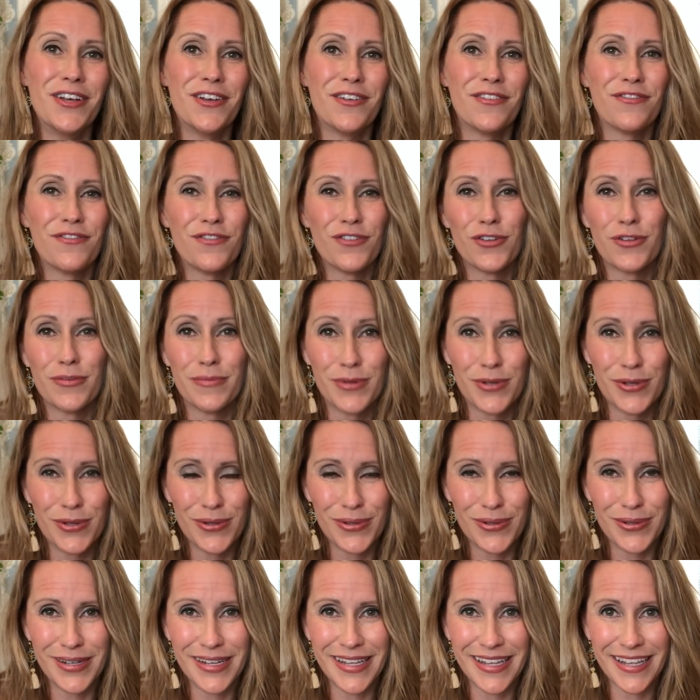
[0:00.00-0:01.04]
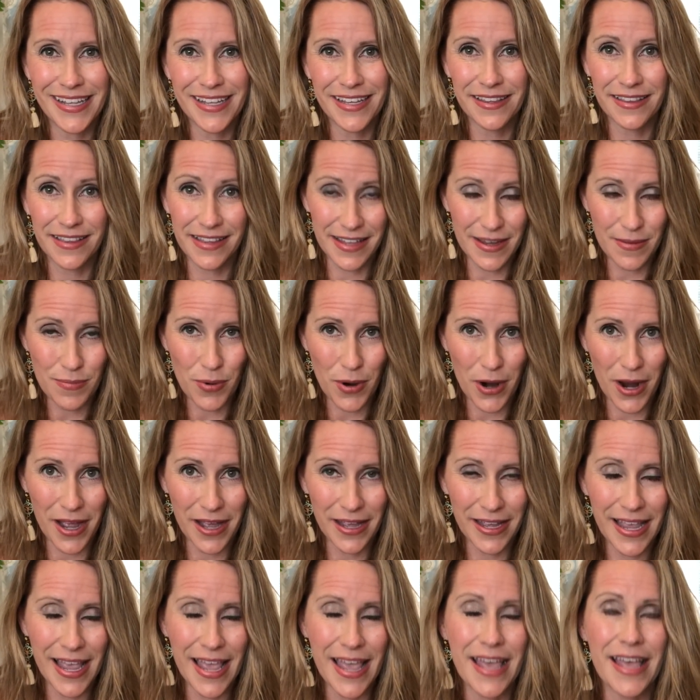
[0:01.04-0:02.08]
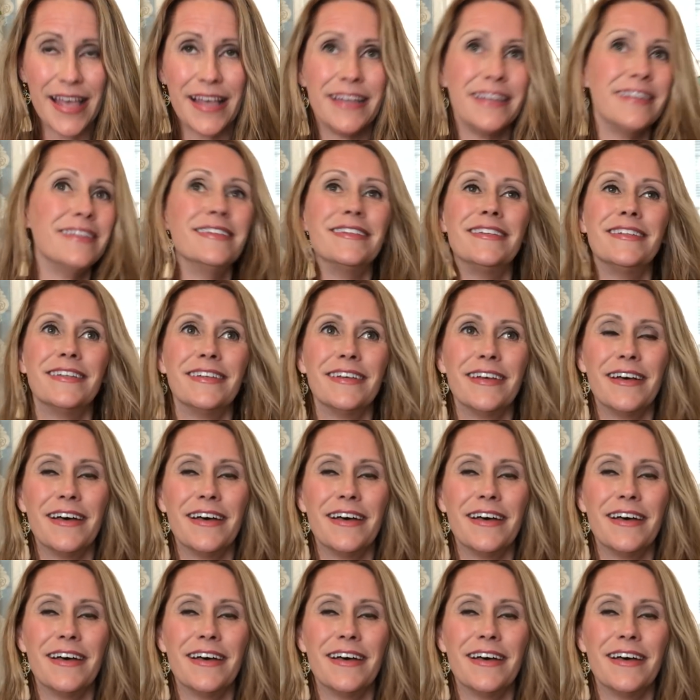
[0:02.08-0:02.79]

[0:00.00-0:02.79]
full moon in Libra and